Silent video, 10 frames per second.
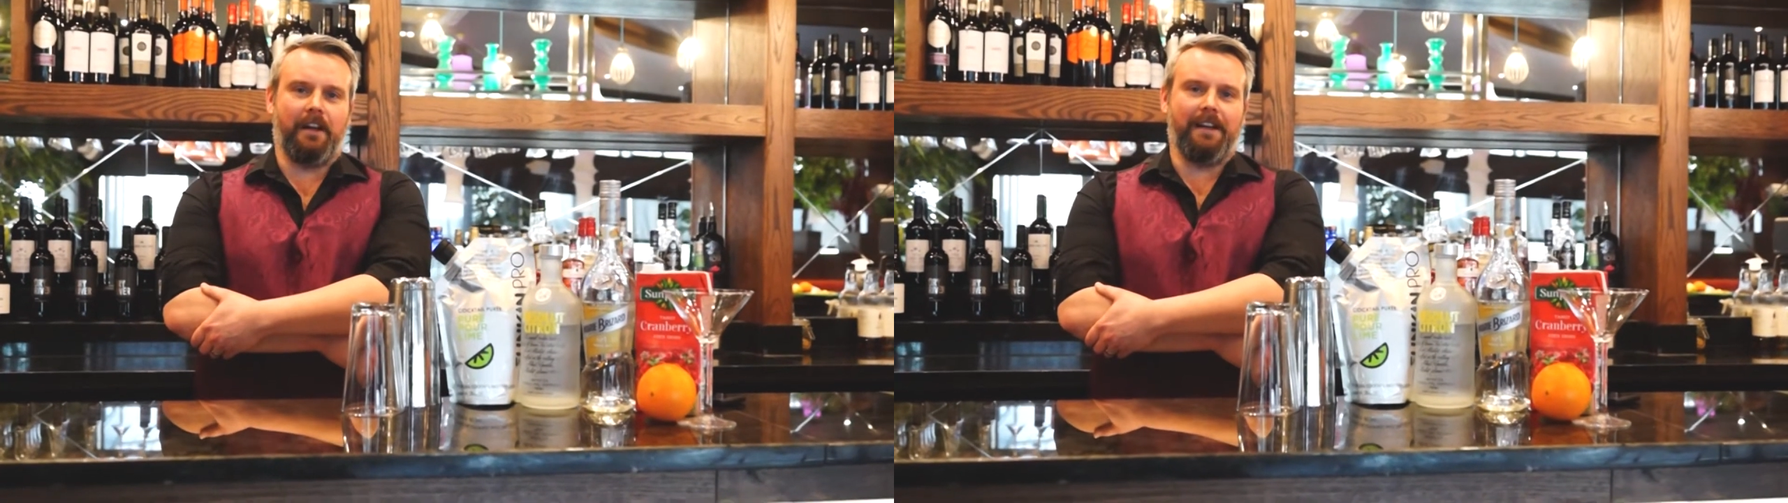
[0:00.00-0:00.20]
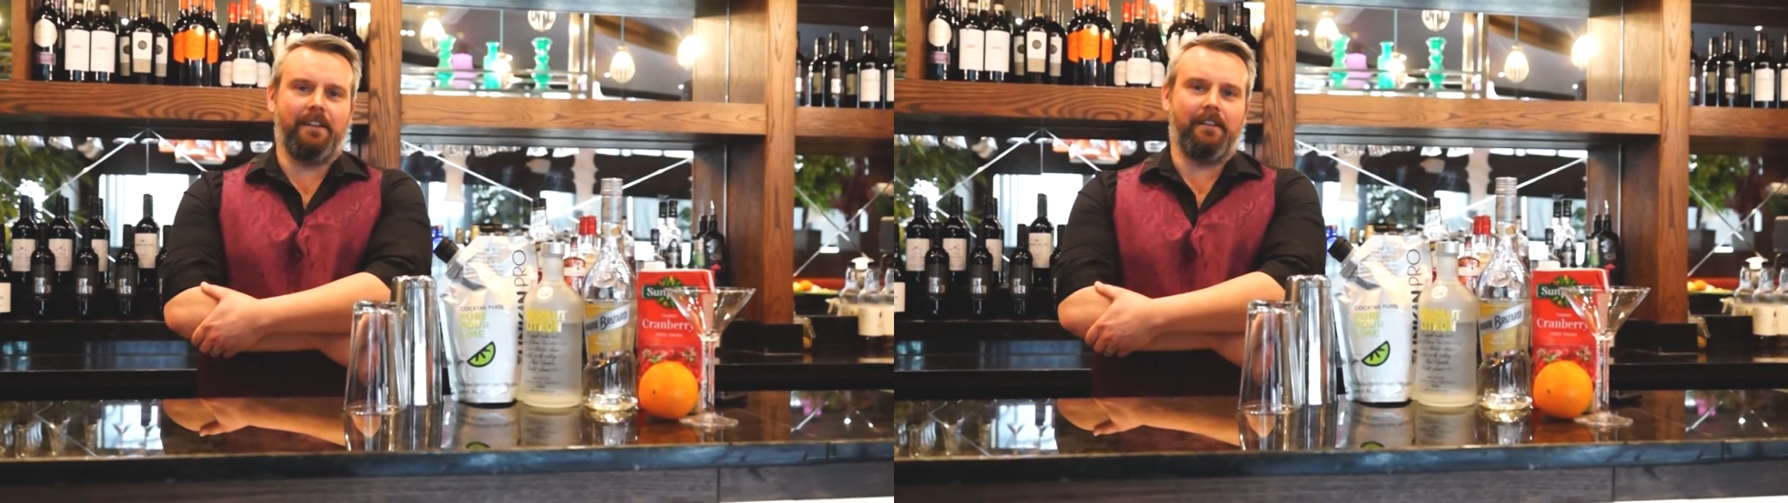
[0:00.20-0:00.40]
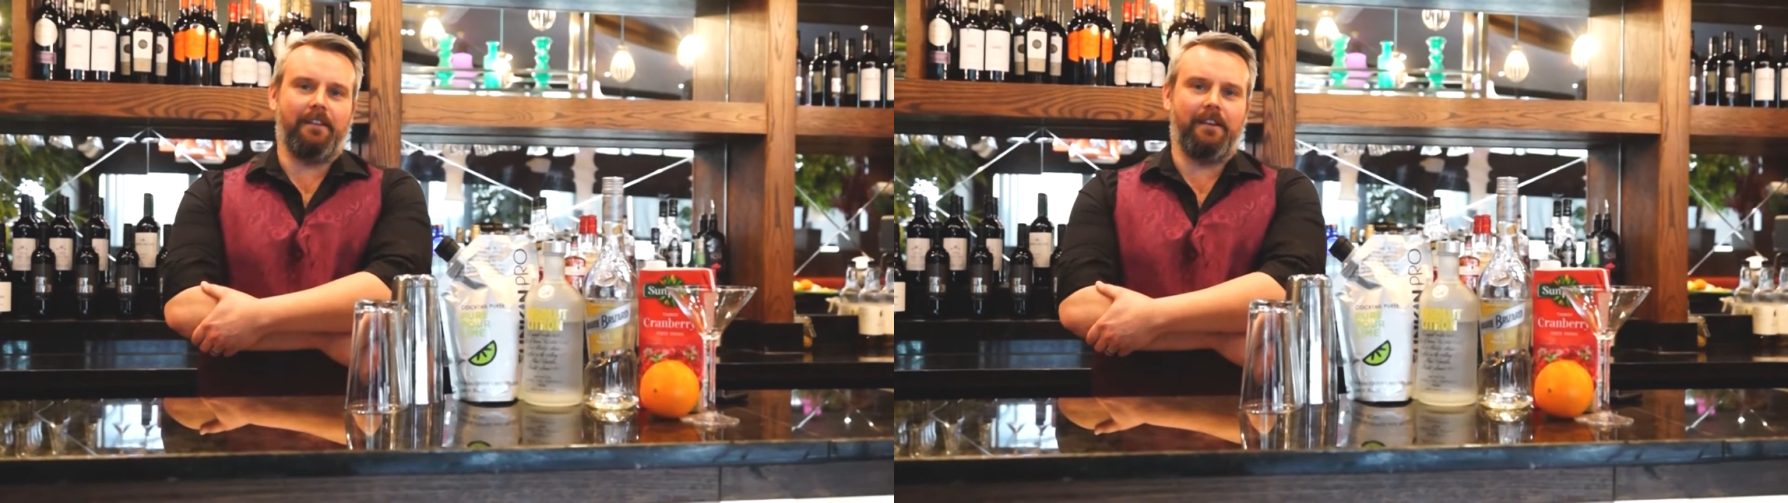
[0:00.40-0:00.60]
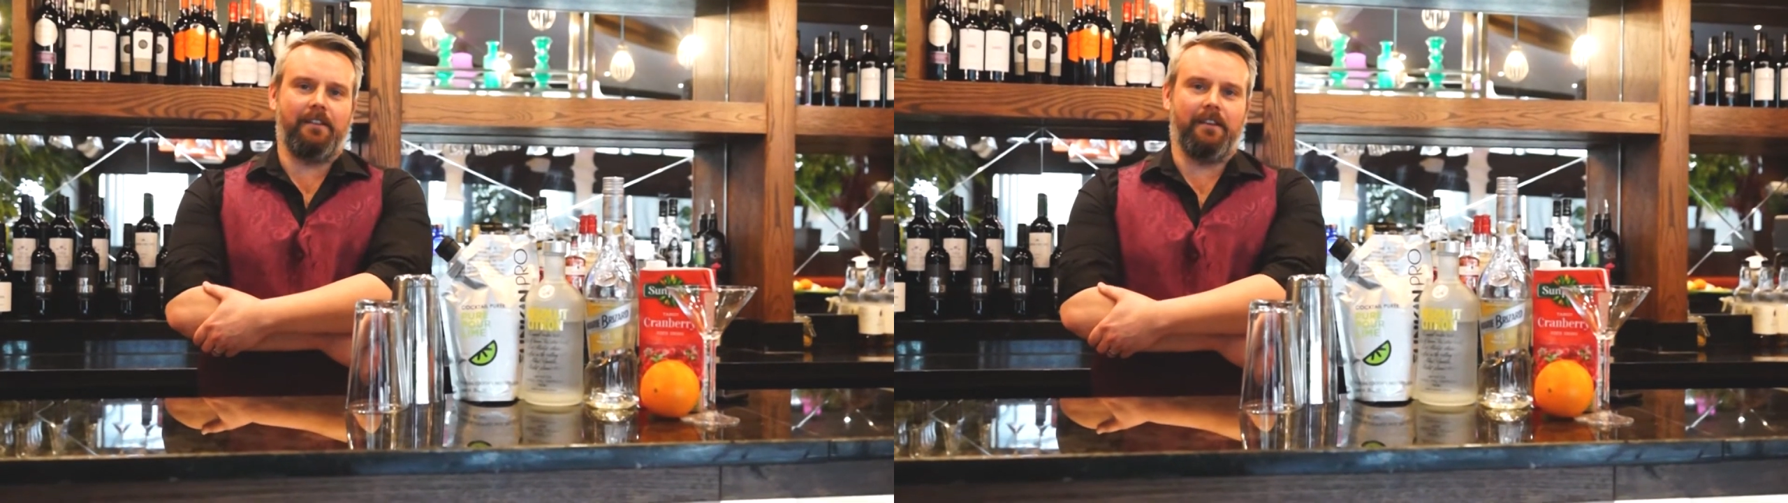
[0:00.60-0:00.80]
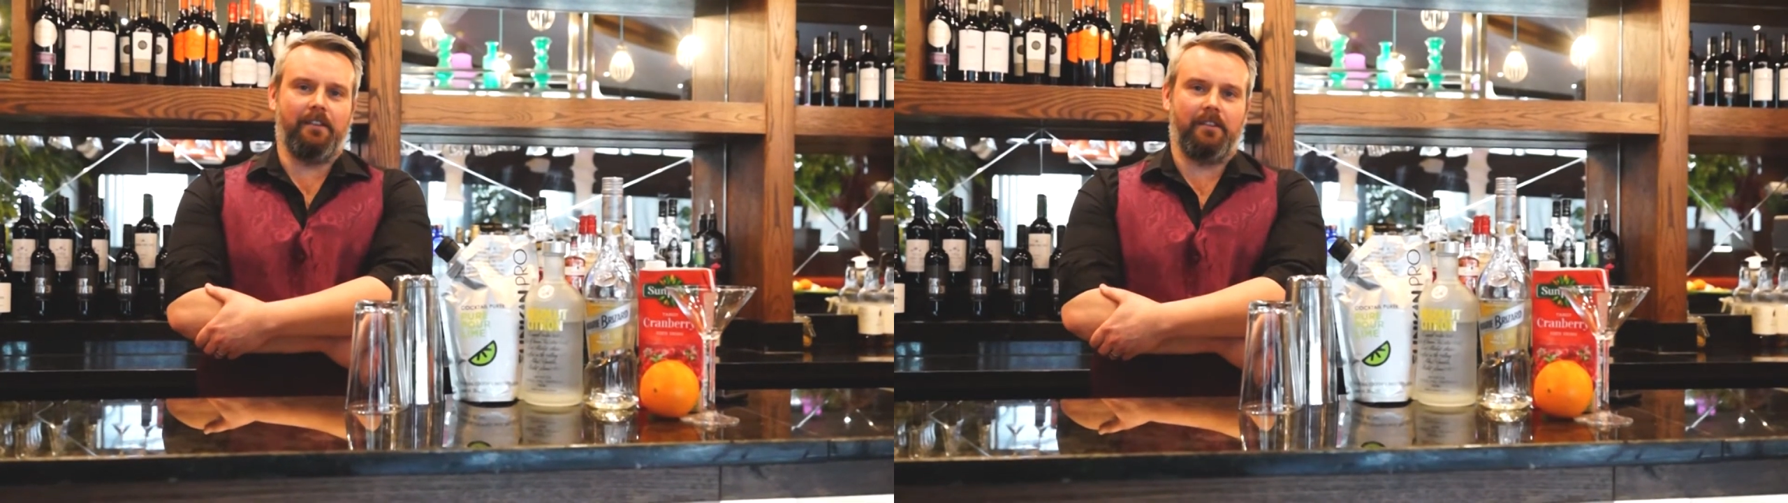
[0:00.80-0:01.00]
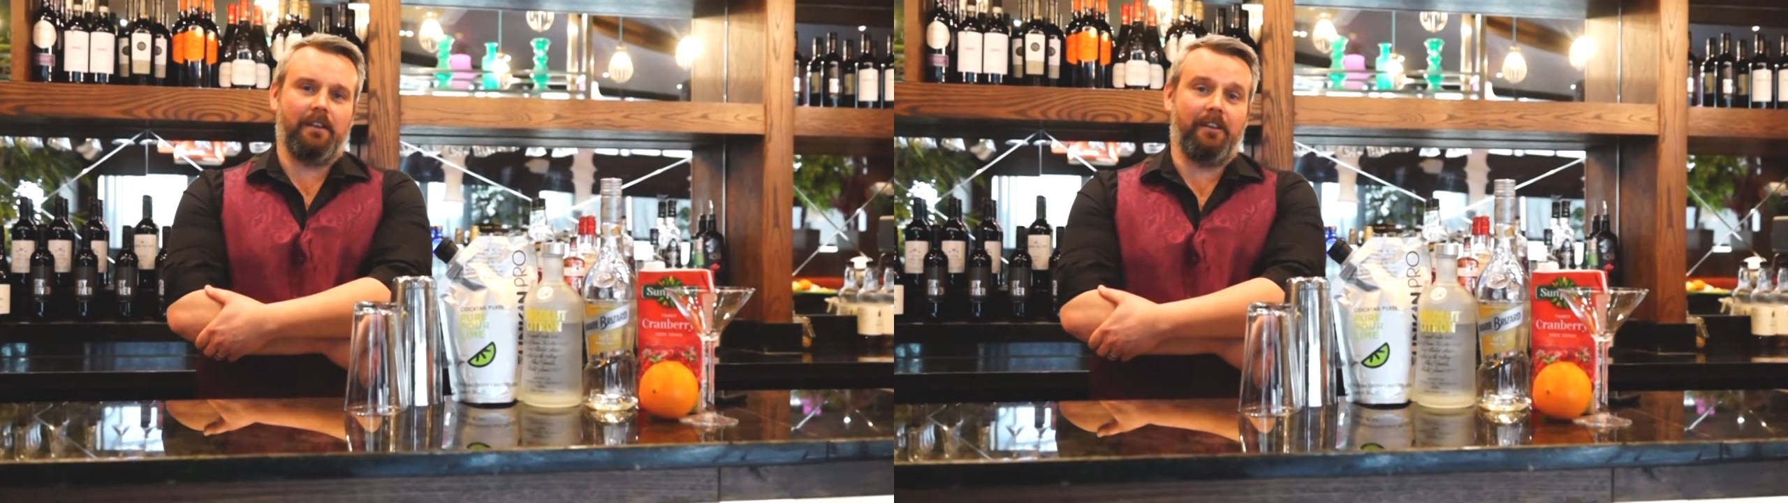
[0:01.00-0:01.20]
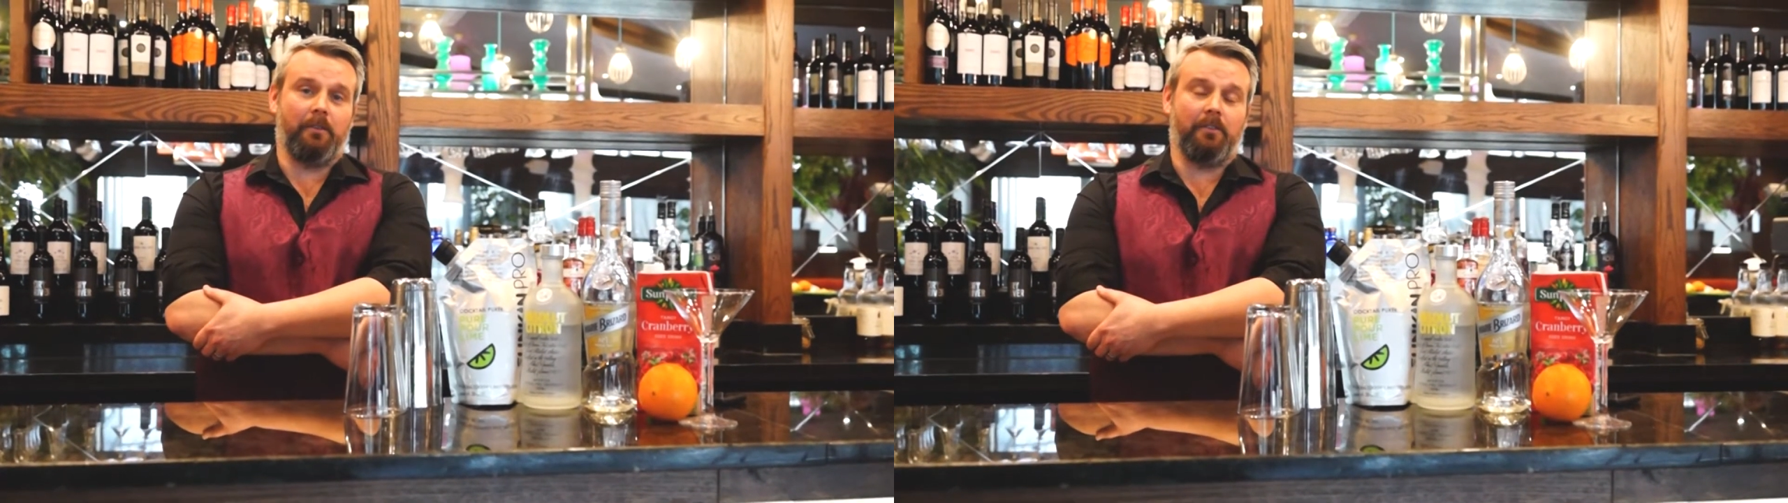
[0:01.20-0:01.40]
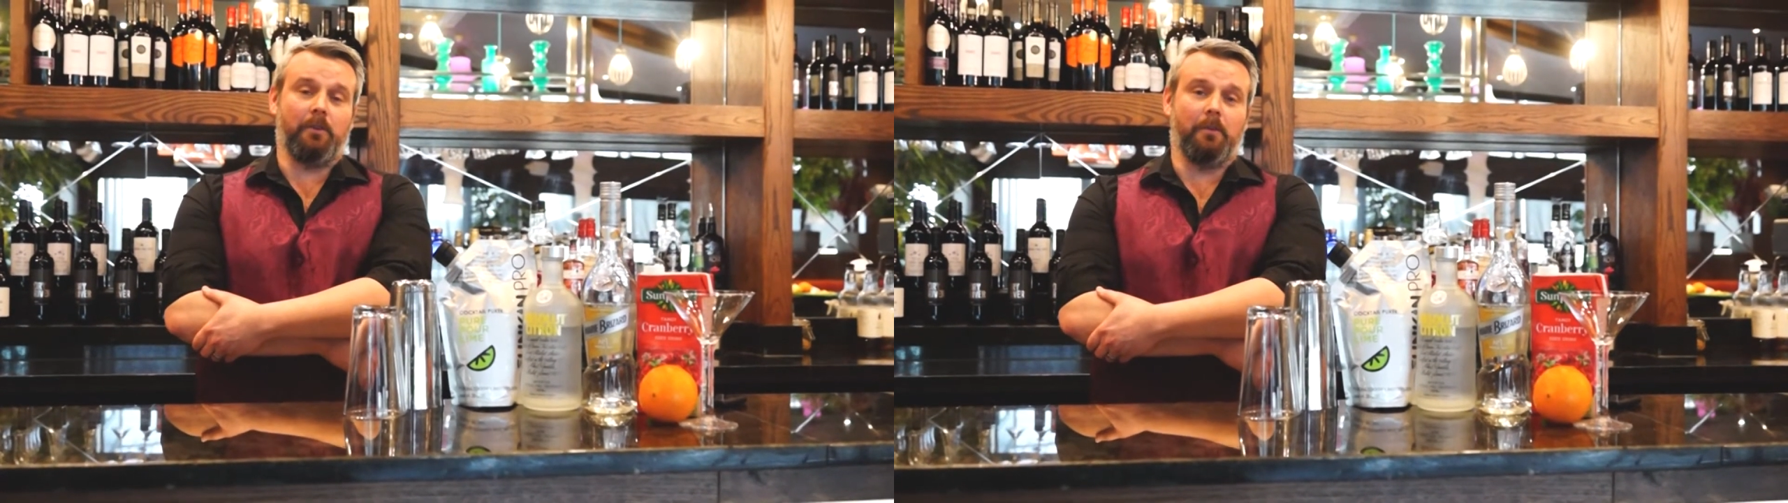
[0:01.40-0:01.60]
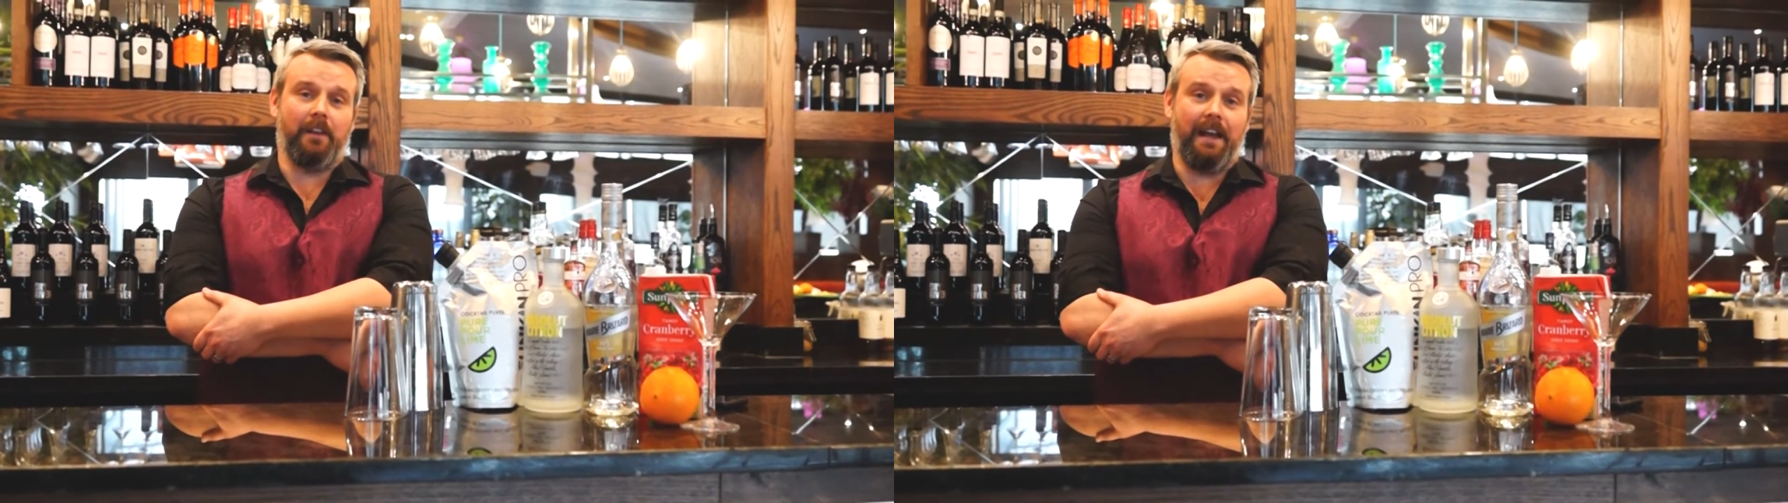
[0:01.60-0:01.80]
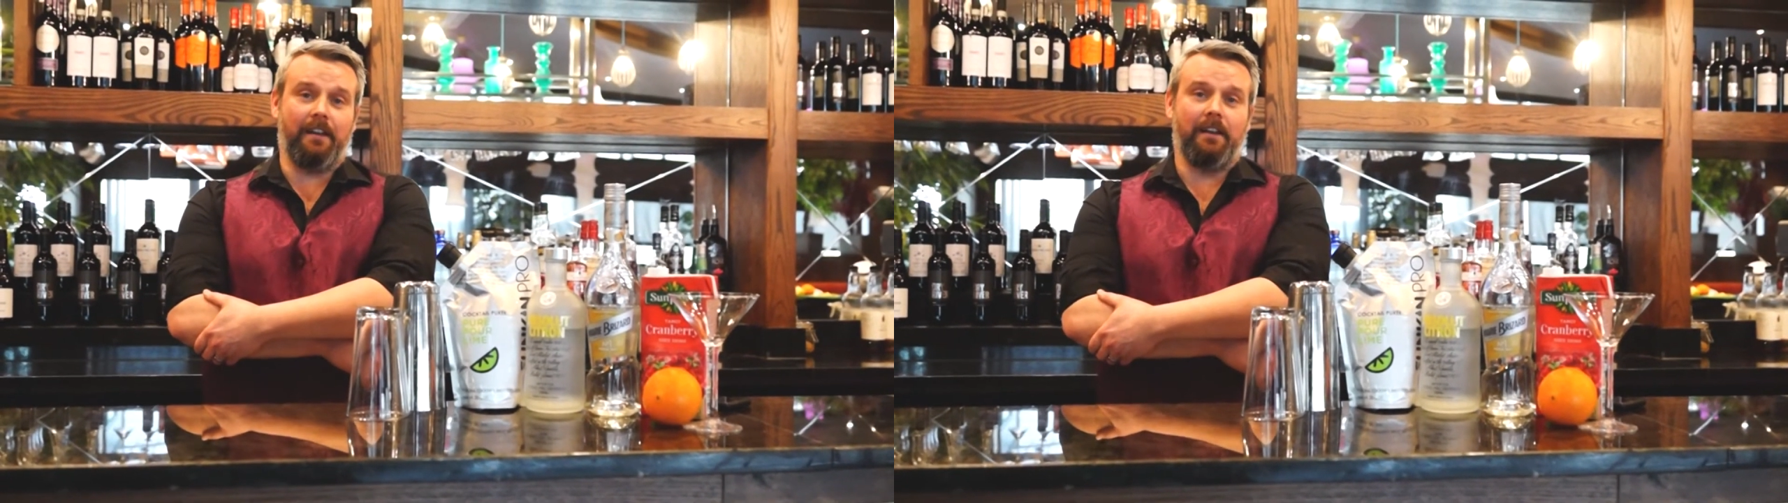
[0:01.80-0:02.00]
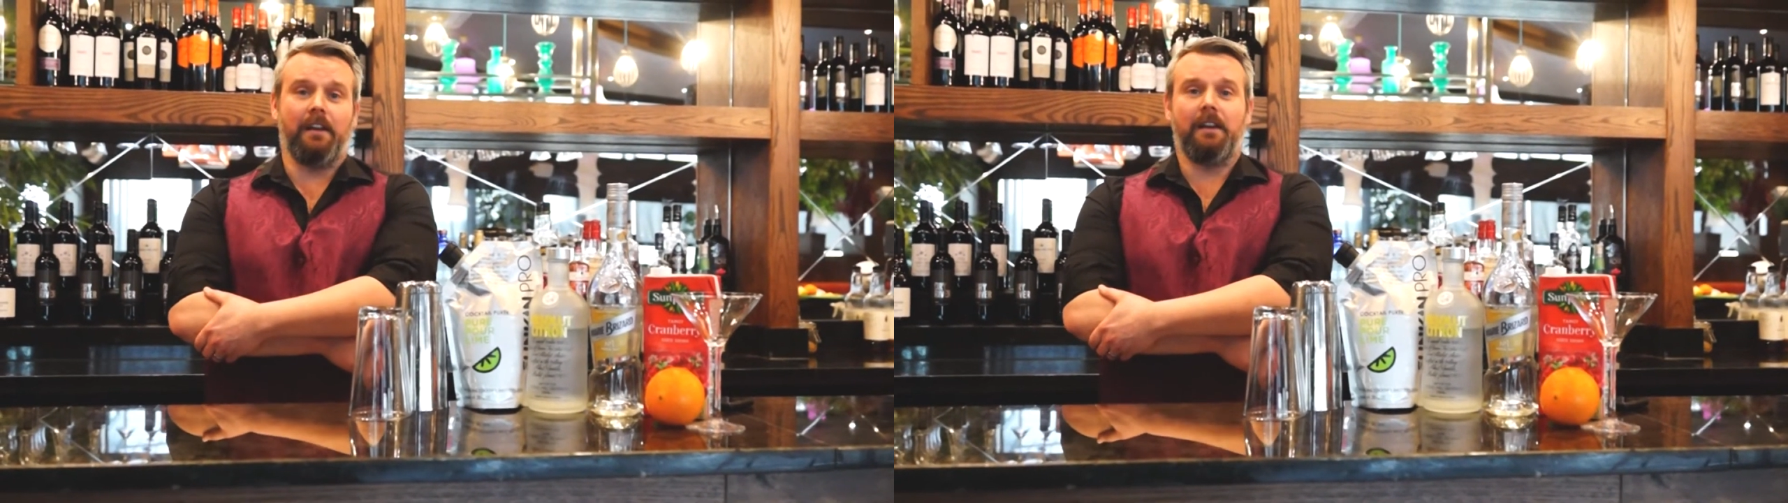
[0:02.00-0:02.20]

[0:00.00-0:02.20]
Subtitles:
1930s, as it was called then,